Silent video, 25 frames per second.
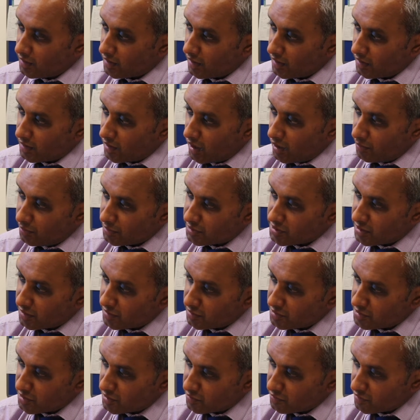carpal tunnel
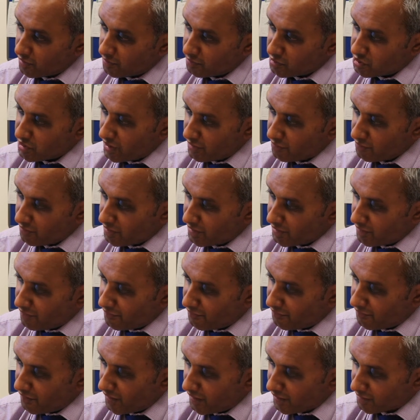syndrome generally
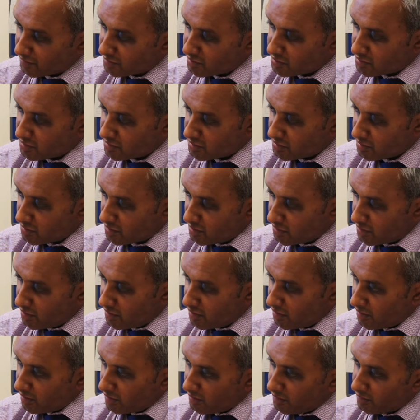affects
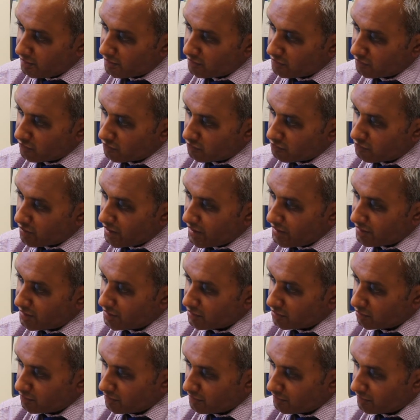the
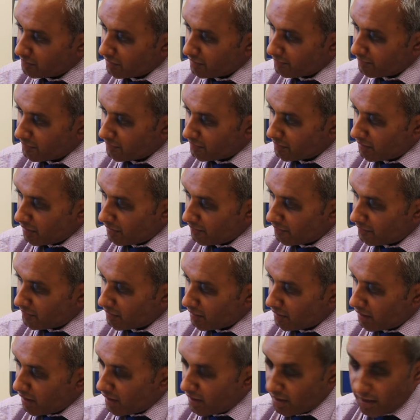radial
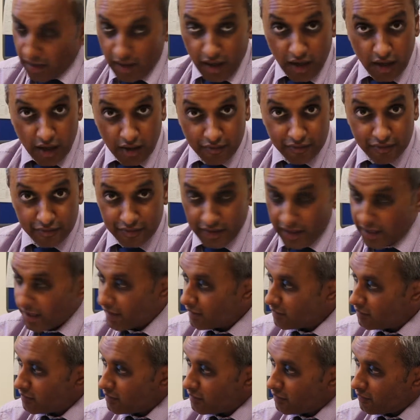half of the
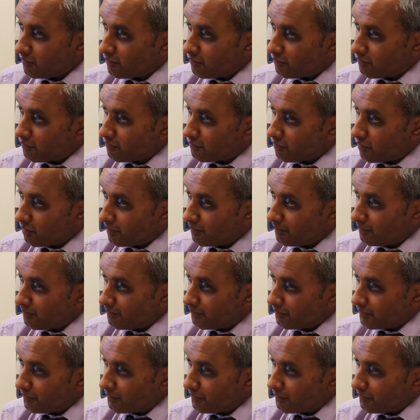hand from